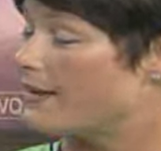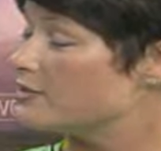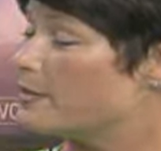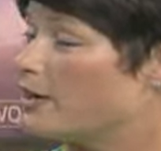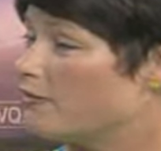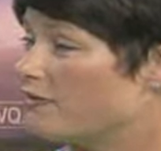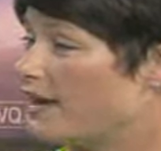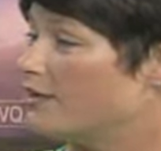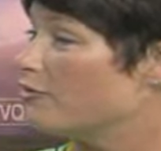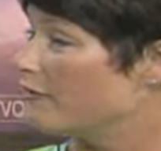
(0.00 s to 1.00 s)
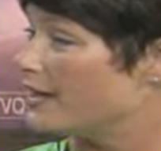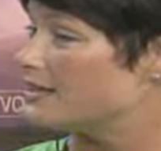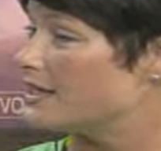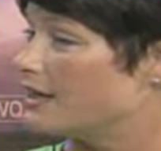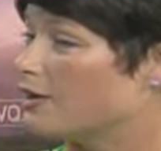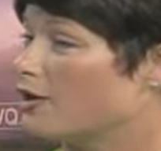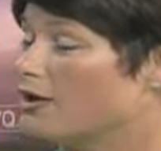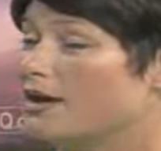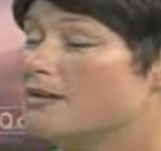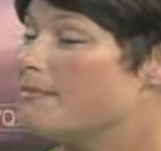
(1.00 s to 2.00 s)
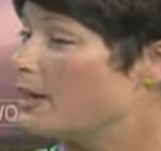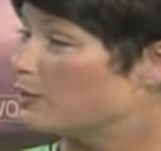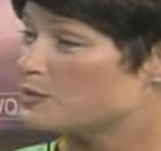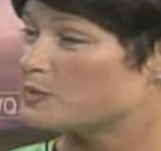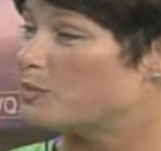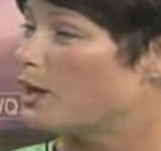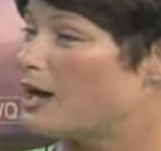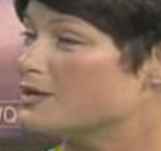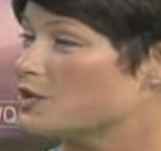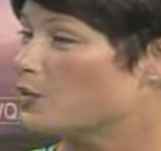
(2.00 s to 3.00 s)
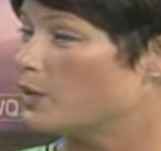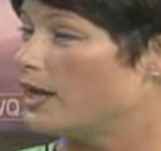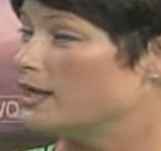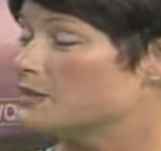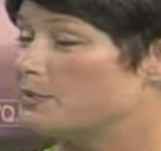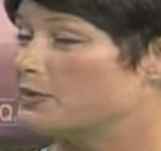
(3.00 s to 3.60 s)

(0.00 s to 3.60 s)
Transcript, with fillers: We have to pay our vet and our vet tech, our medical supplies, our rent.